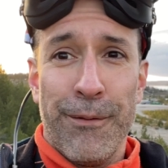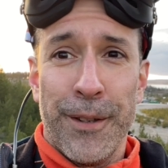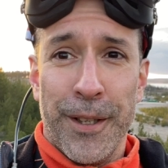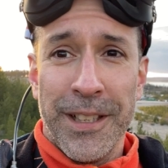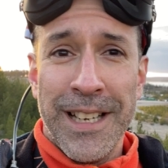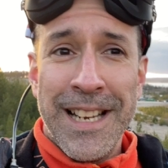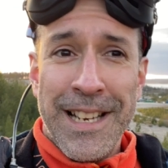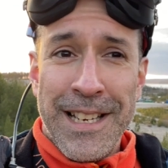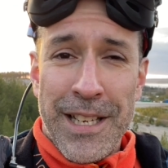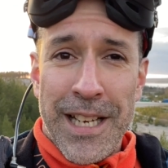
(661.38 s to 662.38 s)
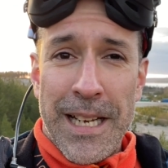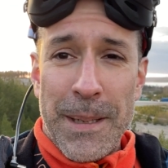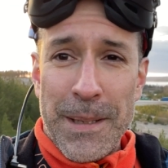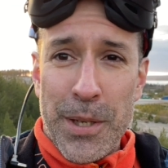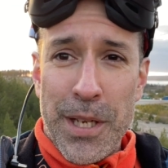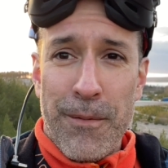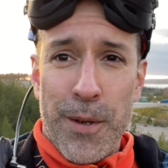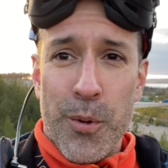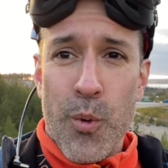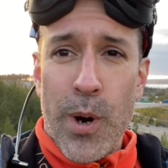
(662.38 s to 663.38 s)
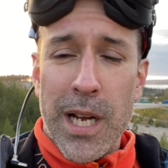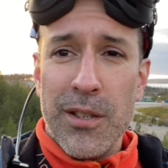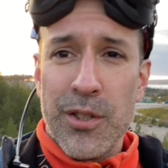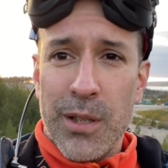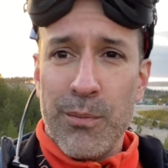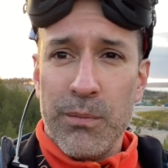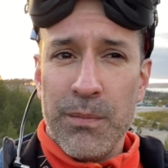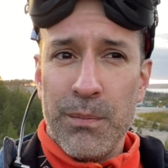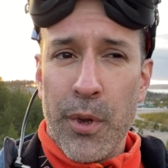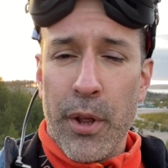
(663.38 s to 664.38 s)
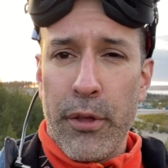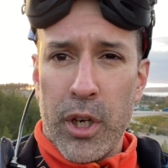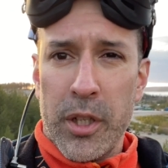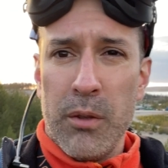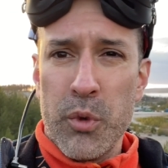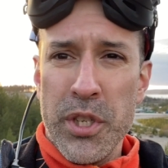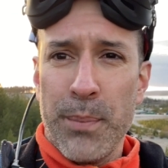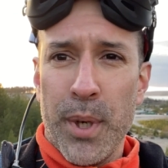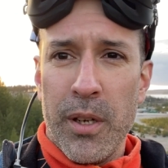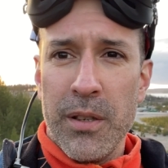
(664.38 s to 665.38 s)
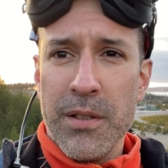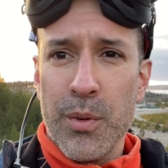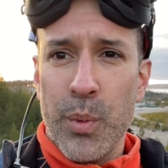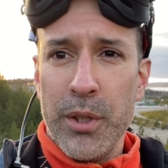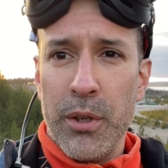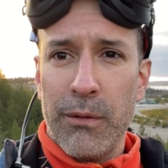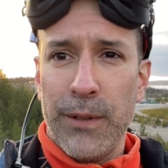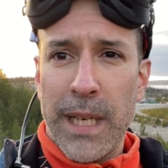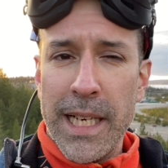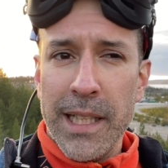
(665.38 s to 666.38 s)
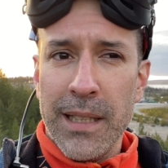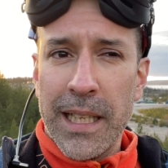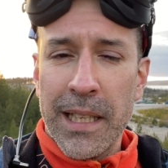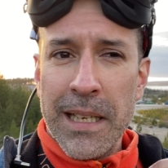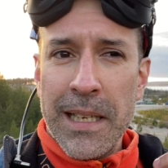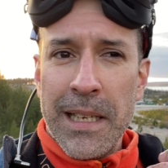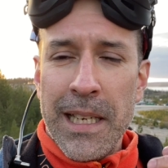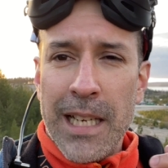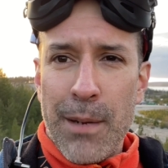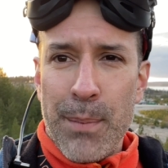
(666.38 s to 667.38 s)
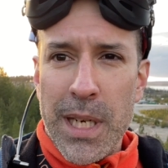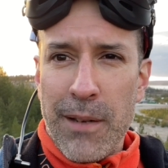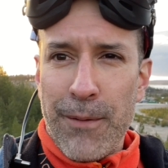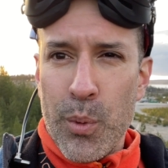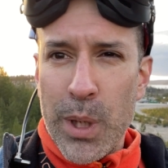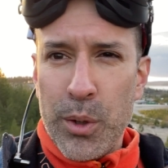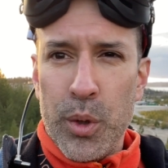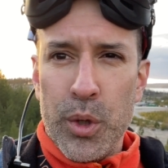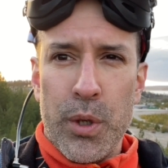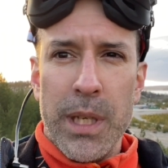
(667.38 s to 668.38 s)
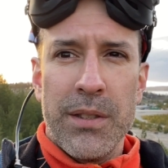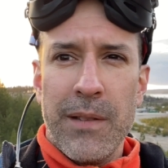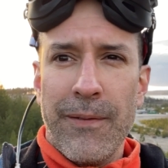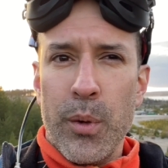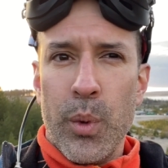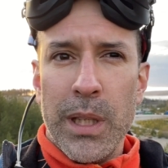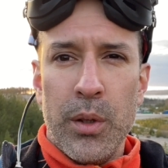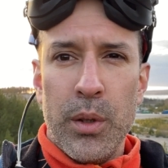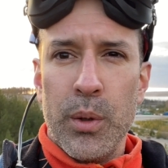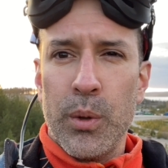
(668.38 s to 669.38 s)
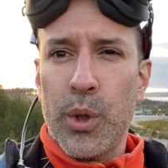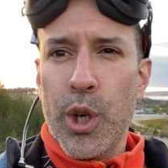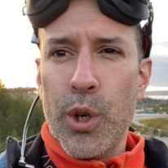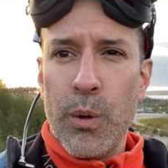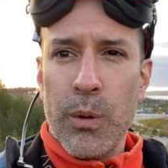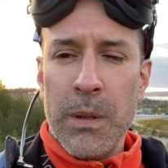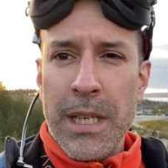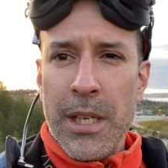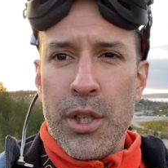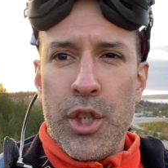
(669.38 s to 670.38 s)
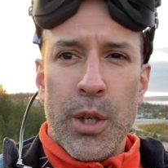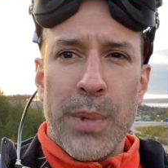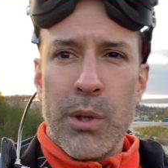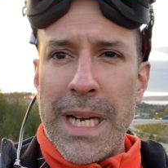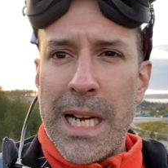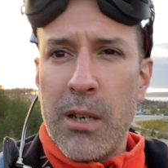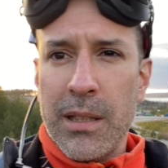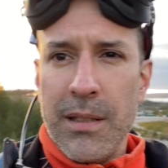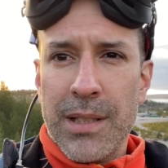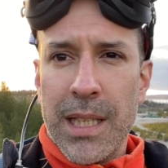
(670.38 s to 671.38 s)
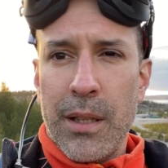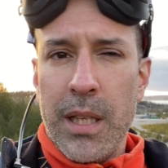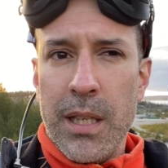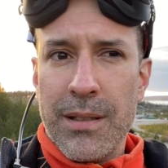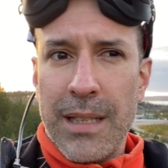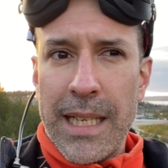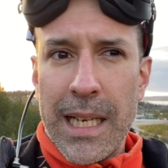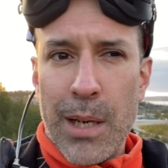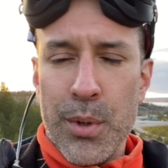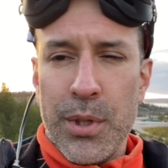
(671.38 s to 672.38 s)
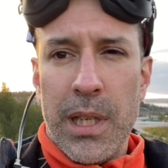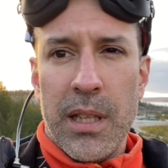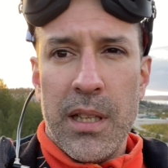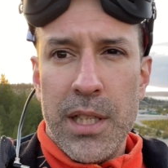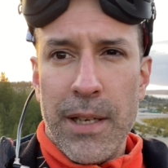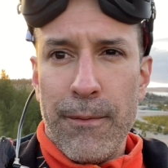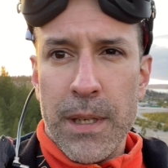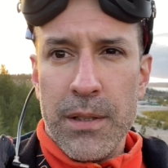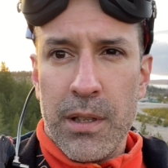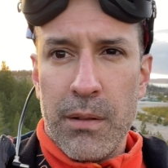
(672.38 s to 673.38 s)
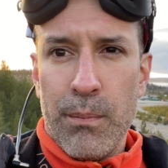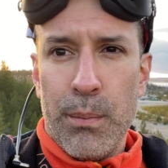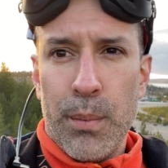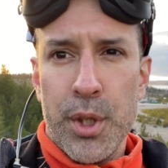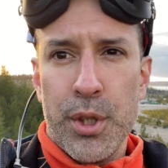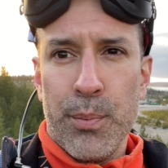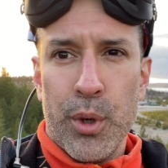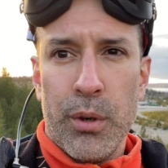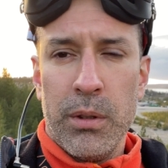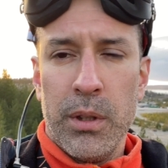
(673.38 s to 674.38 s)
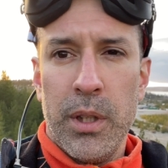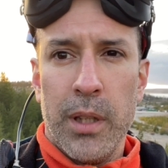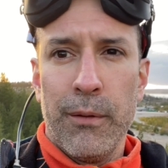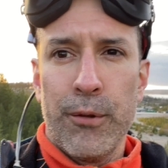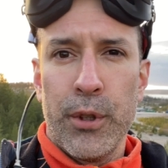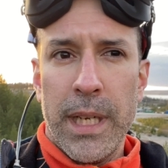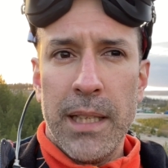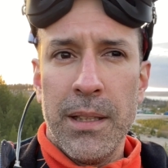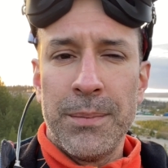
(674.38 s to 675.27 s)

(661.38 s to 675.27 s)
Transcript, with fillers: fun uh, if you want some throttle response when you're flying like I mean if you want to do tricks if you want to go jump around and these kind of things like I would say that the Gemfans are much more done for that